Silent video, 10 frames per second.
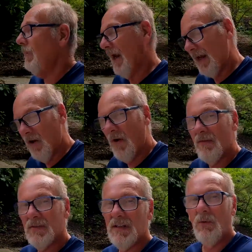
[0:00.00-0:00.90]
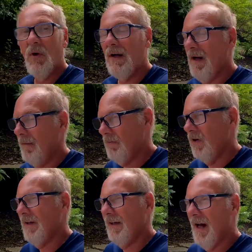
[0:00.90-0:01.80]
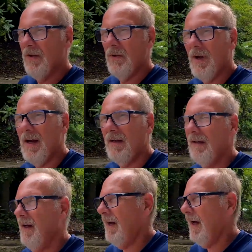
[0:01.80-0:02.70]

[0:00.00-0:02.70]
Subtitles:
But I know I've seen one moving down the rail